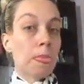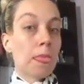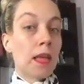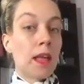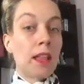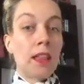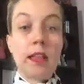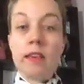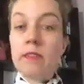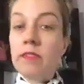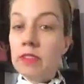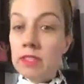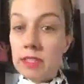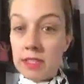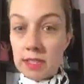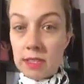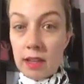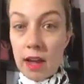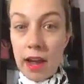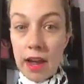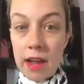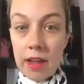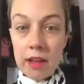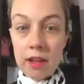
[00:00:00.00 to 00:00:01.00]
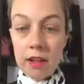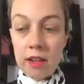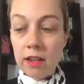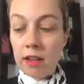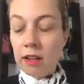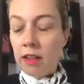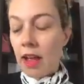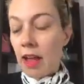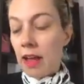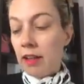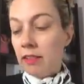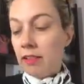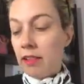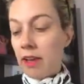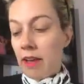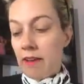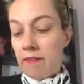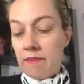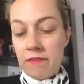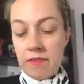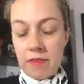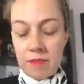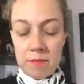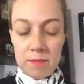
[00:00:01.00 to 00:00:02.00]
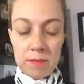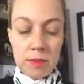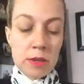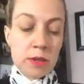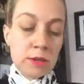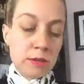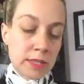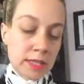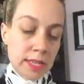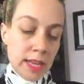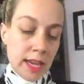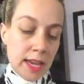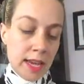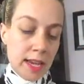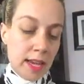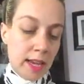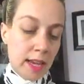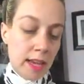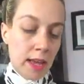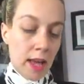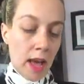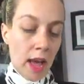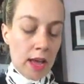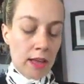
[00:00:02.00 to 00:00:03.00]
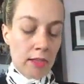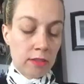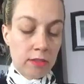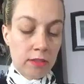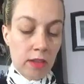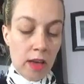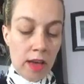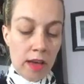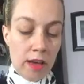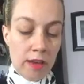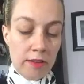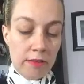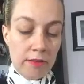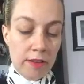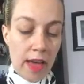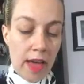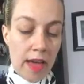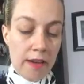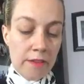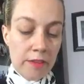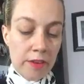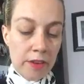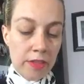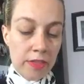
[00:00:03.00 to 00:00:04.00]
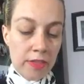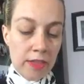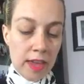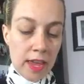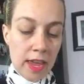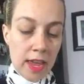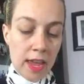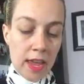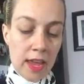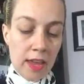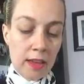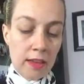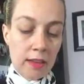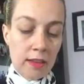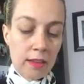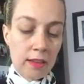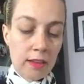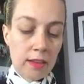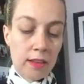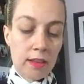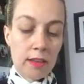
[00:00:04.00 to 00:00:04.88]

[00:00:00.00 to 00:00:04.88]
I love the style, I love the music, I love everything